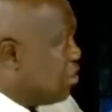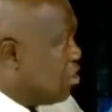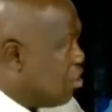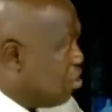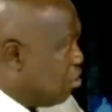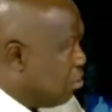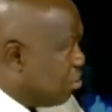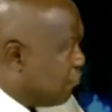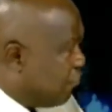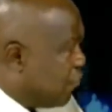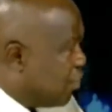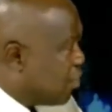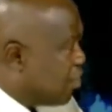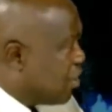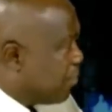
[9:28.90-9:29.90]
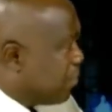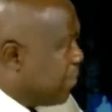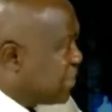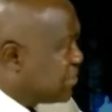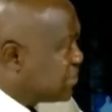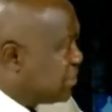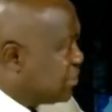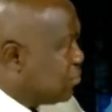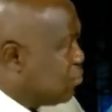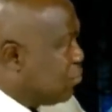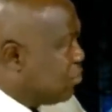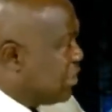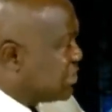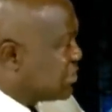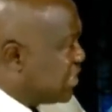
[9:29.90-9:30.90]
look for a young person who
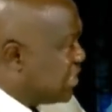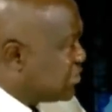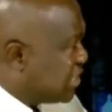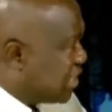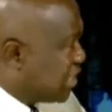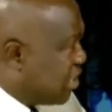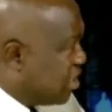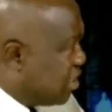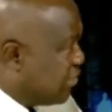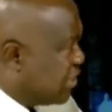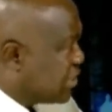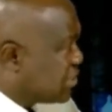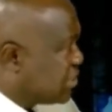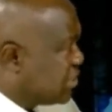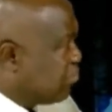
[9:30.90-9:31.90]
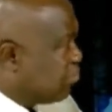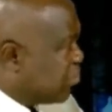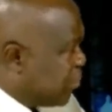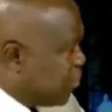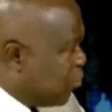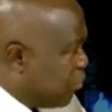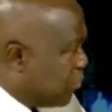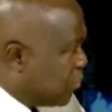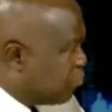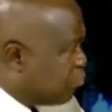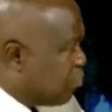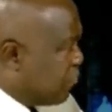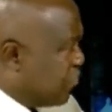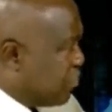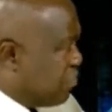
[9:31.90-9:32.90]
understands economics, people with
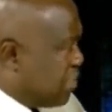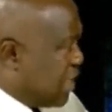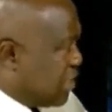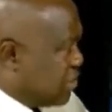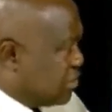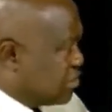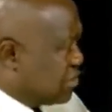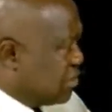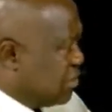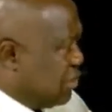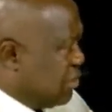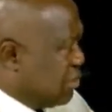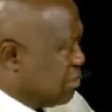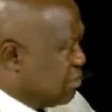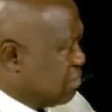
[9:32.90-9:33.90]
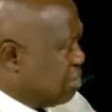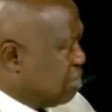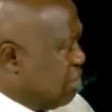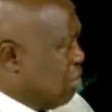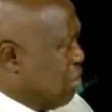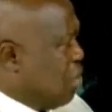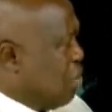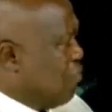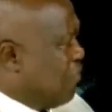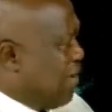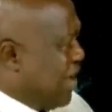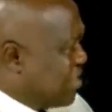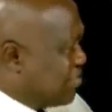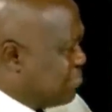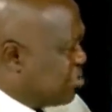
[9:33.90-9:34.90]
proven records of
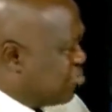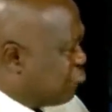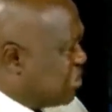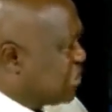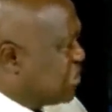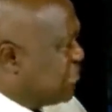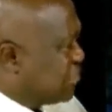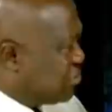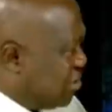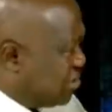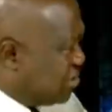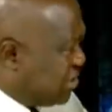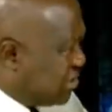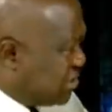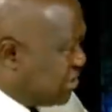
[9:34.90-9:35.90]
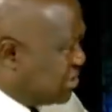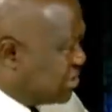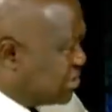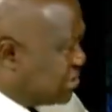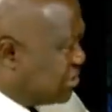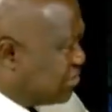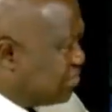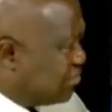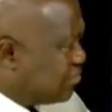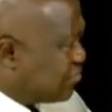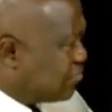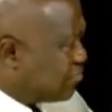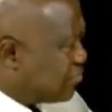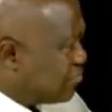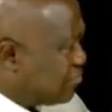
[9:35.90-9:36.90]
administrative successes.
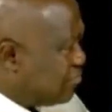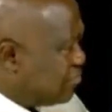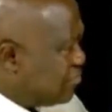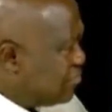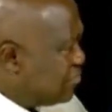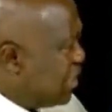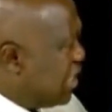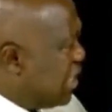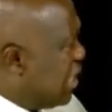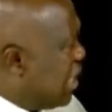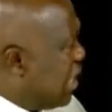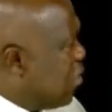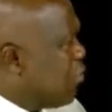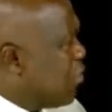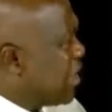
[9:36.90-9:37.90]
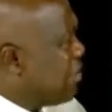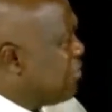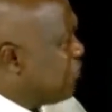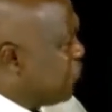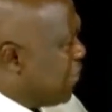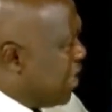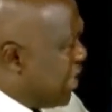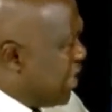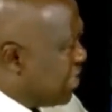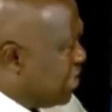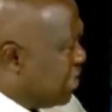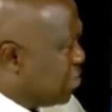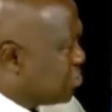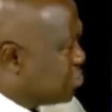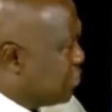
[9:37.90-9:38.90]
And we can find a
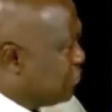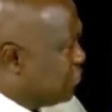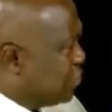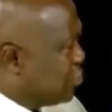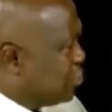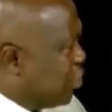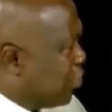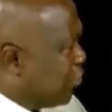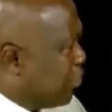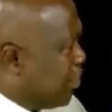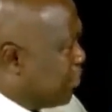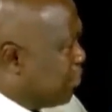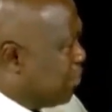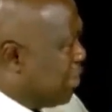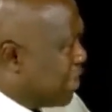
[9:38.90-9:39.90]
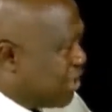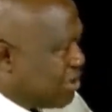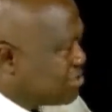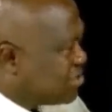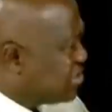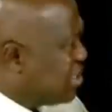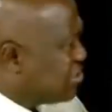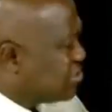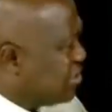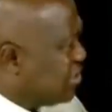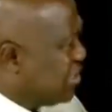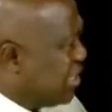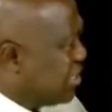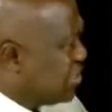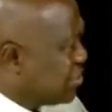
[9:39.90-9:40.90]
lot of those young people across southern
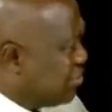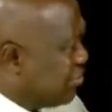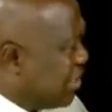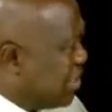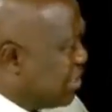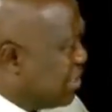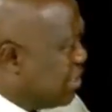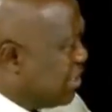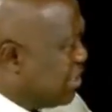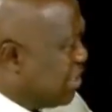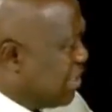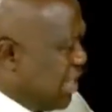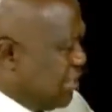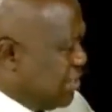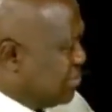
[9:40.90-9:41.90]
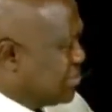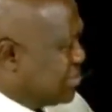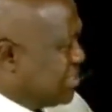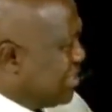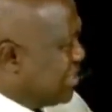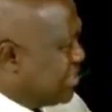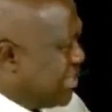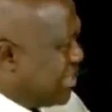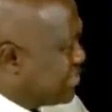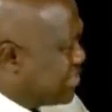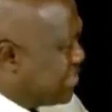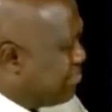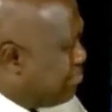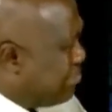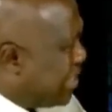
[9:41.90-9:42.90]
Nigeria. I don't think that's
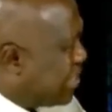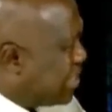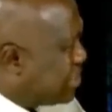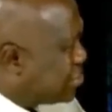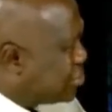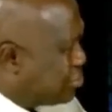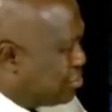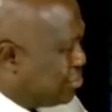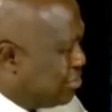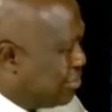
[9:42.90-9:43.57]
a big issue.